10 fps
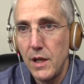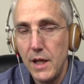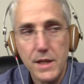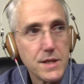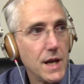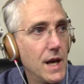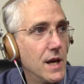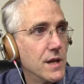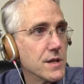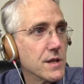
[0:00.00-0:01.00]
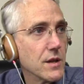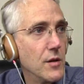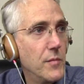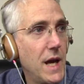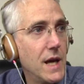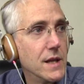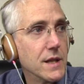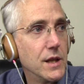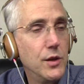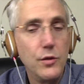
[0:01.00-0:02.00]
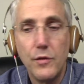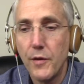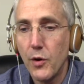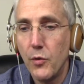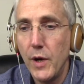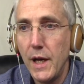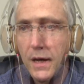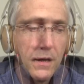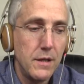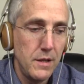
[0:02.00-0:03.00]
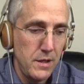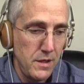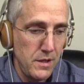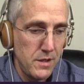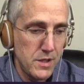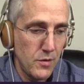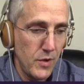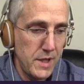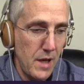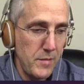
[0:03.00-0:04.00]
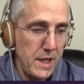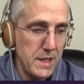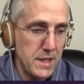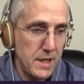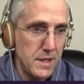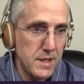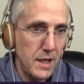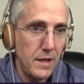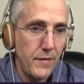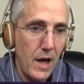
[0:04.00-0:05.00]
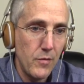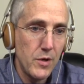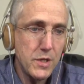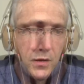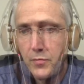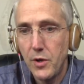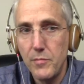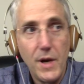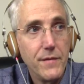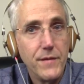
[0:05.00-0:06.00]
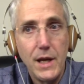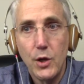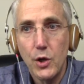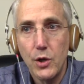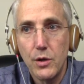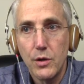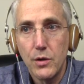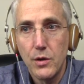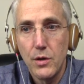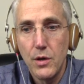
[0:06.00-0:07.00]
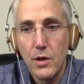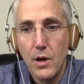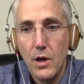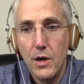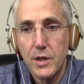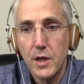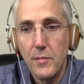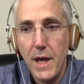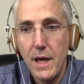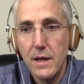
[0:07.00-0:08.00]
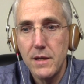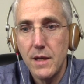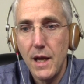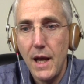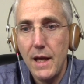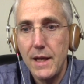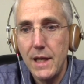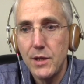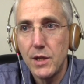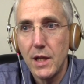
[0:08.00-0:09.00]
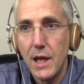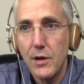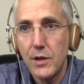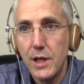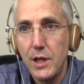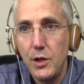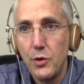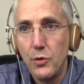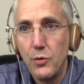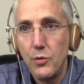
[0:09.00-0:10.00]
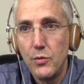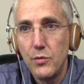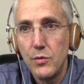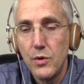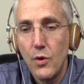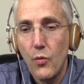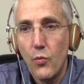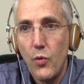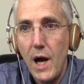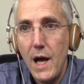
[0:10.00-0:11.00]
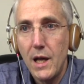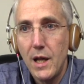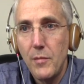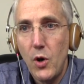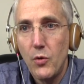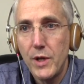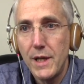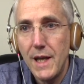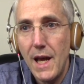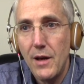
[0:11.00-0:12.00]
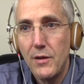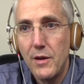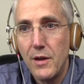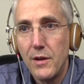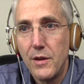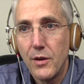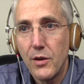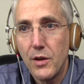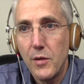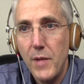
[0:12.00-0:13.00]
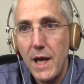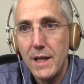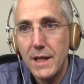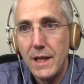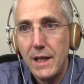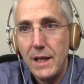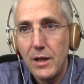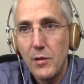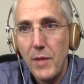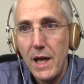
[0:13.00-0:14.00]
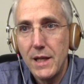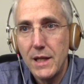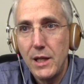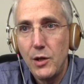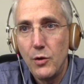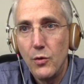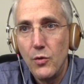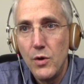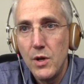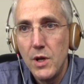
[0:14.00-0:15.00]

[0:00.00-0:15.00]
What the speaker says: it says command Q for quit. So what that means is if I was to put my finger on command and hit the letter Q while I'm holding down the command key, command Q,